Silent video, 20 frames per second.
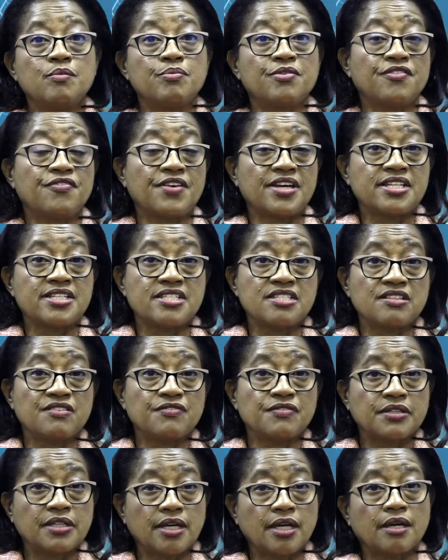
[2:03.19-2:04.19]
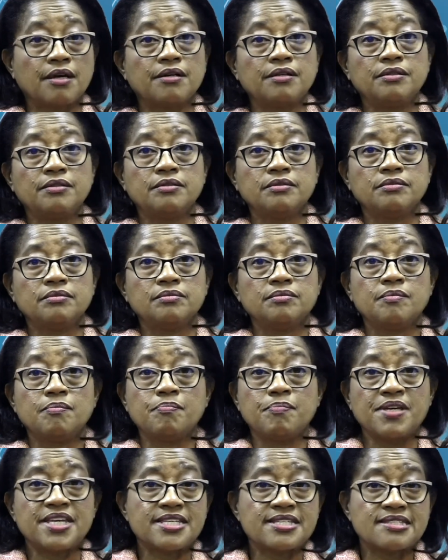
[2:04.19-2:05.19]
preventive care,
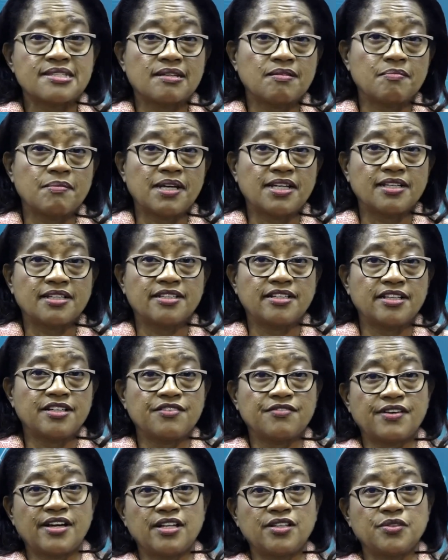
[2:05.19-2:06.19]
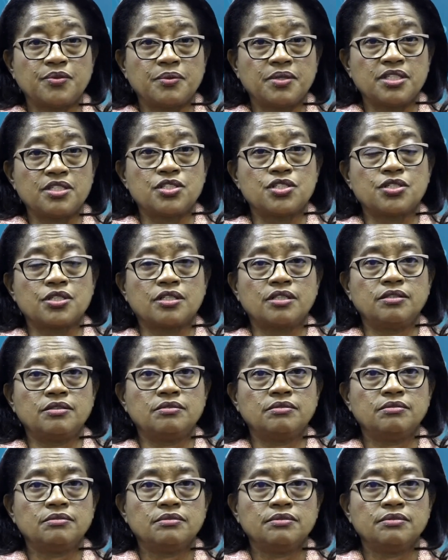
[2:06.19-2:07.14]
basic medical evaluation,